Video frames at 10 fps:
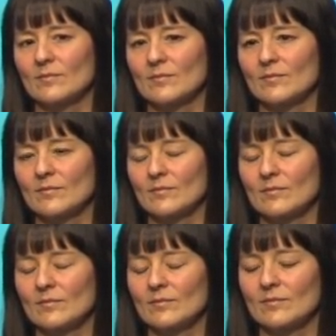
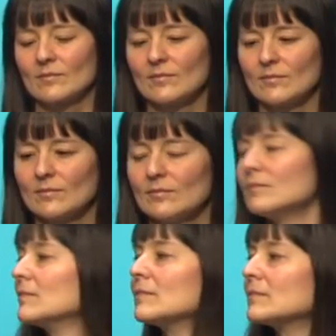
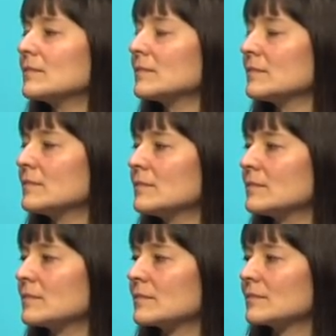
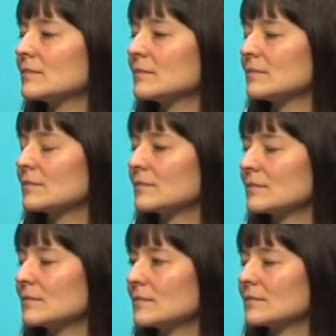
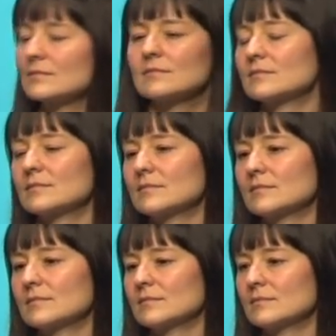
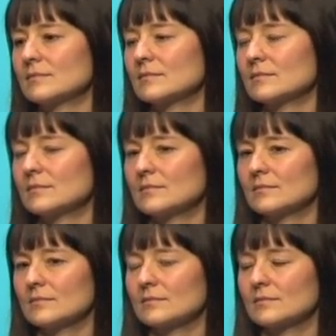
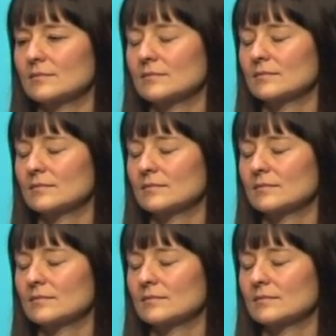(silent)